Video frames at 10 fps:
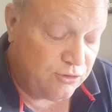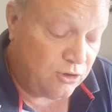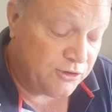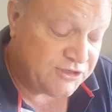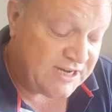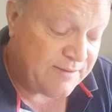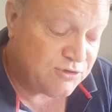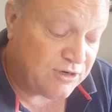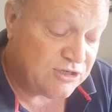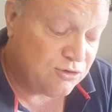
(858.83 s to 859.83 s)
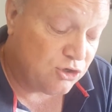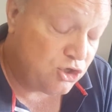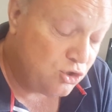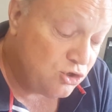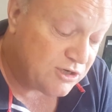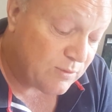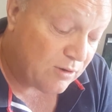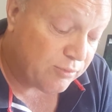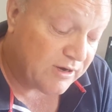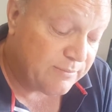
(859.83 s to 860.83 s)
on his dam side, he's not hugely
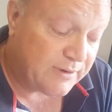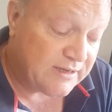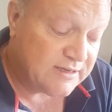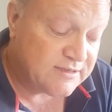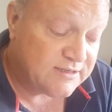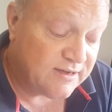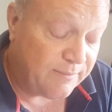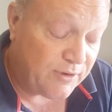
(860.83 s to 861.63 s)
well-bred, but he is,